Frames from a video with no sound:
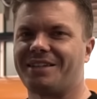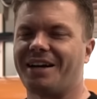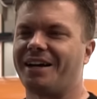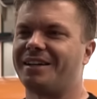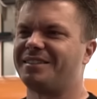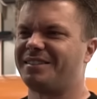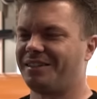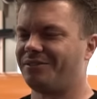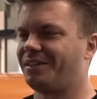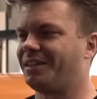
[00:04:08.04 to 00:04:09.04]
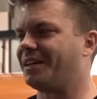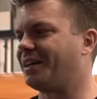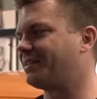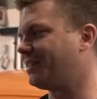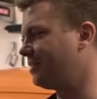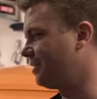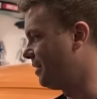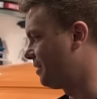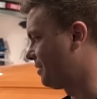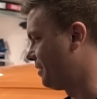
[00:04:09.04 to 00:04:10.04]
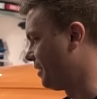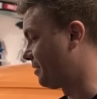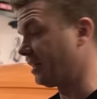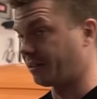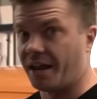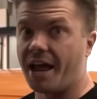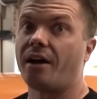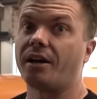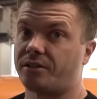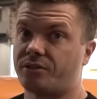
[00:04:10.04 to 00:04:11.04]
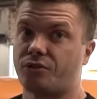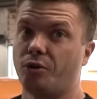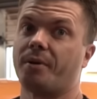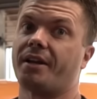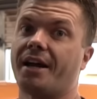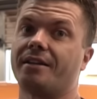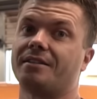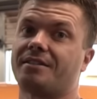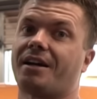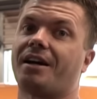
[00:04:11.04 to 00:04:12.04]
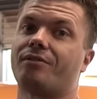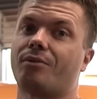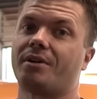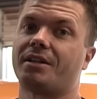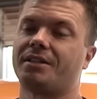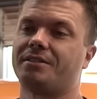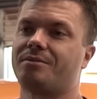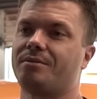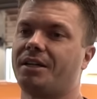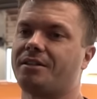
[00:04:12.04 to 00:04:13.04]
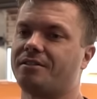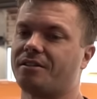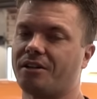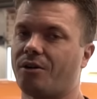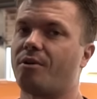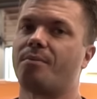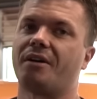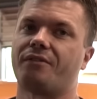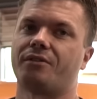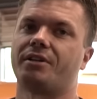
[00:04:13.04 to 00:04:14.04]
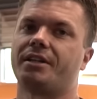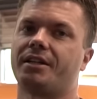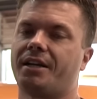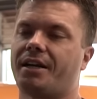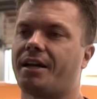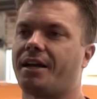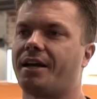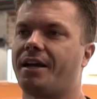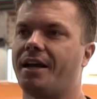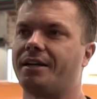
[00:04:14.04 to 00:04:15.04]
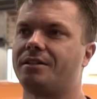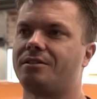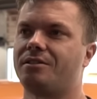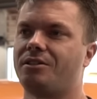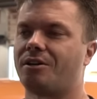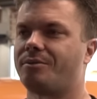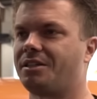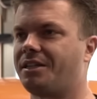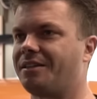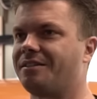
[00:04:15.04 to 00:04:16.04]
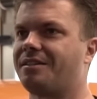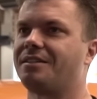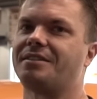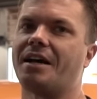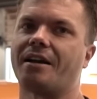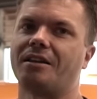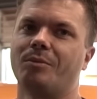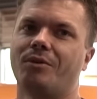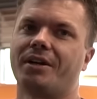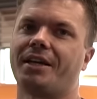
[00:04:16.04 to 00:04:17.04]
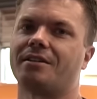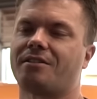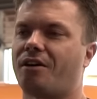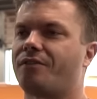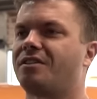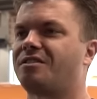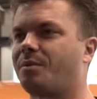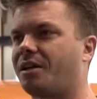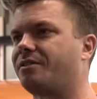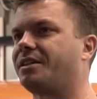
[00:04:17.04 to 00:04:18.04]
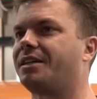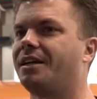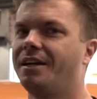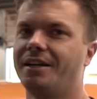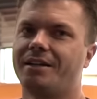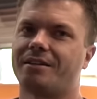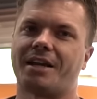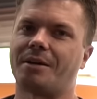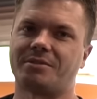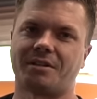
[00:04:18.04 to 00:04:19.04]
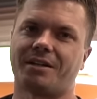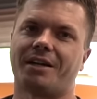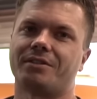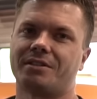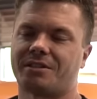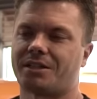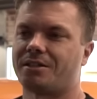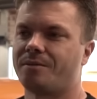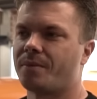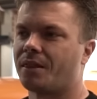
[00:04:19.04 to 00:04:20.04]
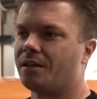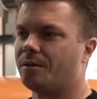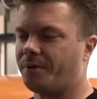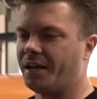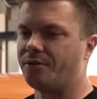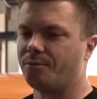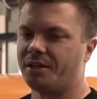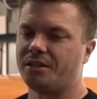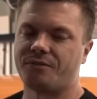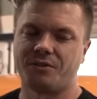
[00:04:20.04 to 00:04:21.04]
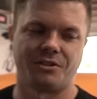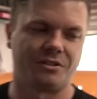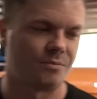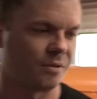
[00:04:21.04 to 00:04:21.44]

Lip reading: It does. It really does, and it's loud. It's super loud, this car, for what it is, because it's only got one muffler in it. And you know, when you get this thing started in the morning and it's coughing and spluttering, the neighbours don't love it. So the plan will be in the future to